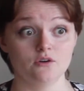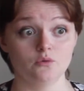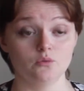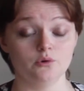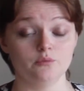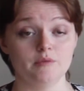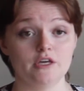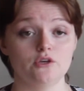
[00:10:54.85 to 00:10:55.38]

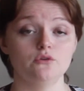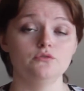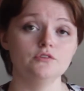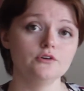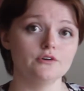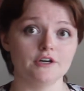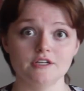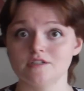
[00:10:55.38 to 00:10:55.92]
will make you
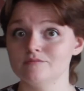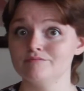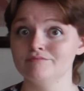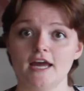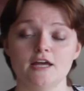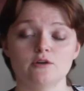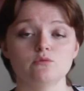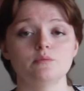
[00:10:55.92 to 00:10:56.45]
feel good
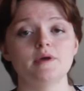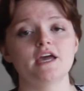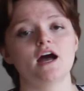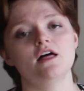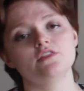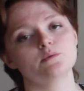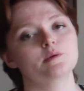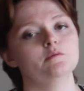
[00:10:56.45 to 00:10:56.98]
and will make
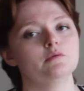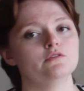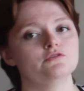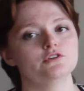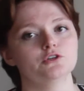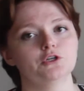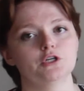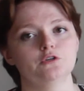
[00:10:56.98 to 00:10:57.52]
other people
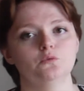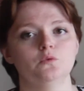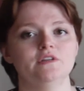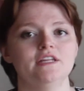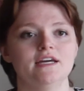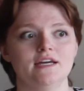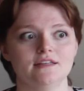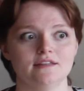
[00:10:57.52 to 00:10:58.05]
feel good when
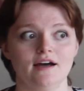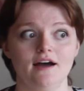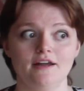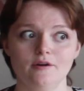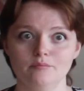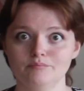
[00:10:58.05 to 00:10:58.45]
they get the item.